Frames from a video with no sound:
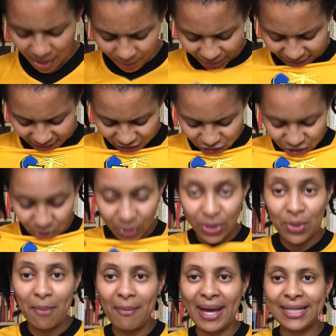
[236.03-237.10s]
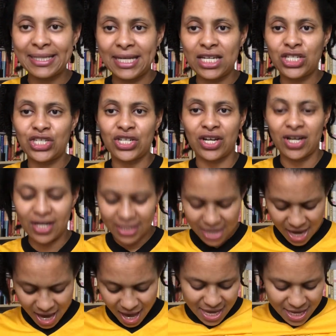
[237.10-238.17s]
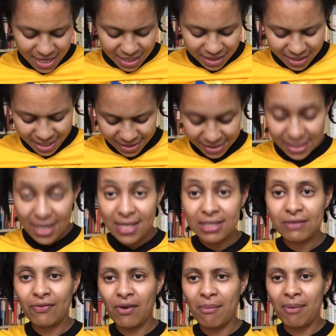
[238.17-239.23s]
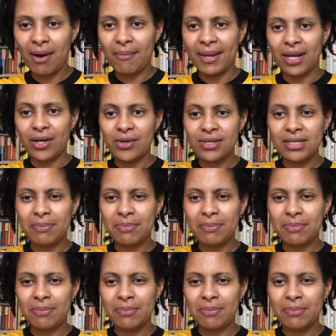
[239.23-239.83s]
wanted to show you my t-shirt. This is from Barbados.